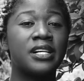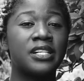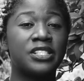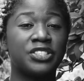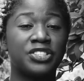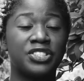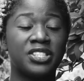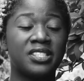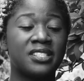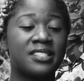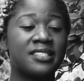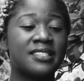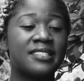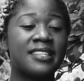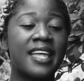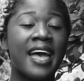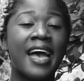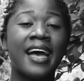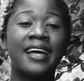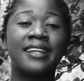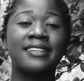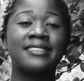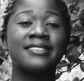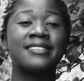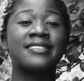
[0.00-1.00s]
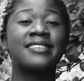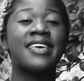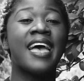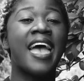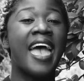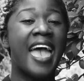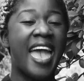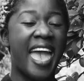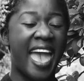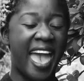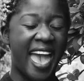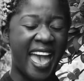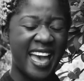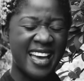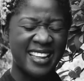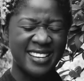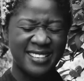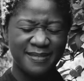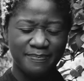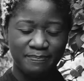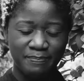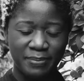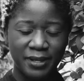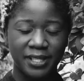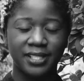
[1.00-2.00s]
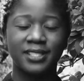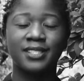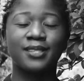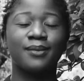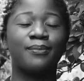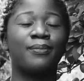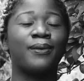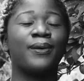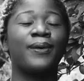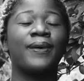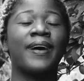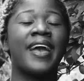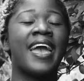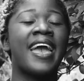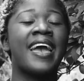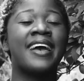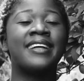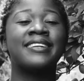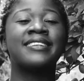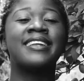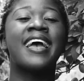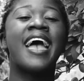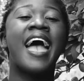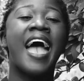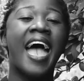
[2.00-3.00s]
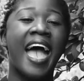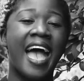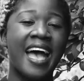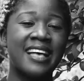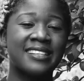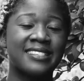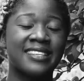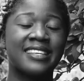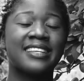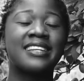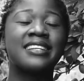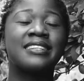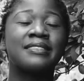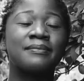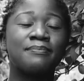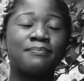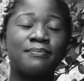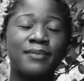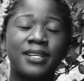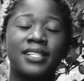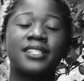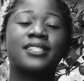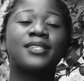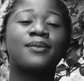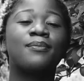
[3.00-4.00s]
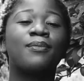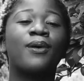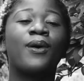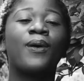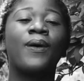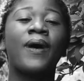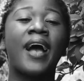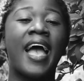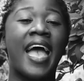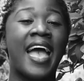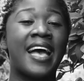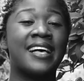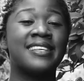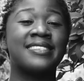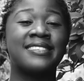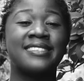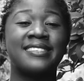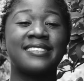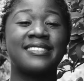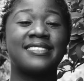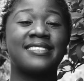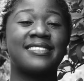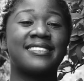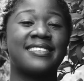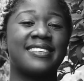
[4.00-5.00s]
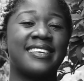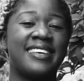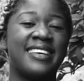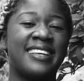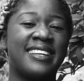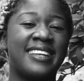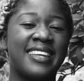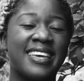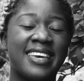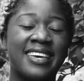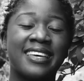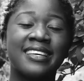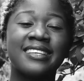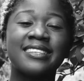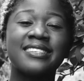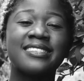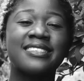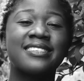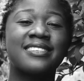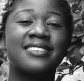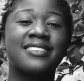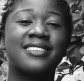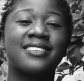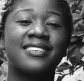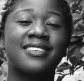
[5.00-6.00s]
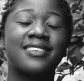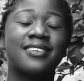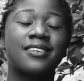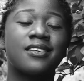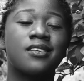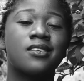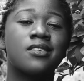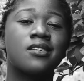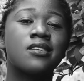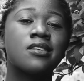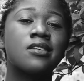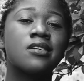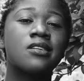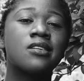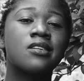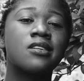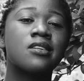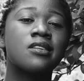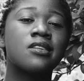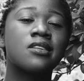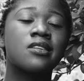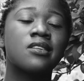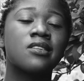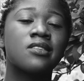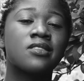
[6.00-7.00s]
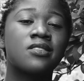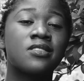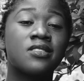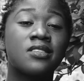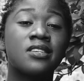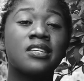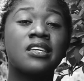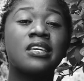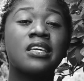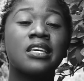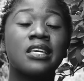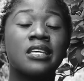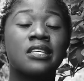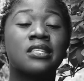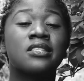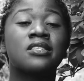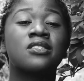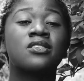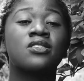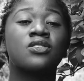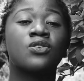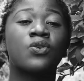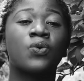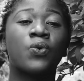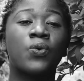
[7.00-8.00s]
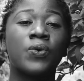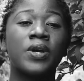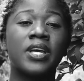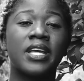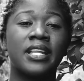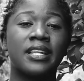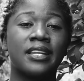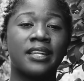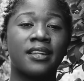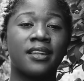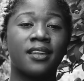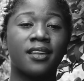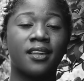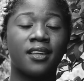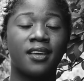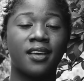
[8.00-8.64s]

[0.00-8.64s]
She stands unbeatable. And as unadmittable as it is, she is queen.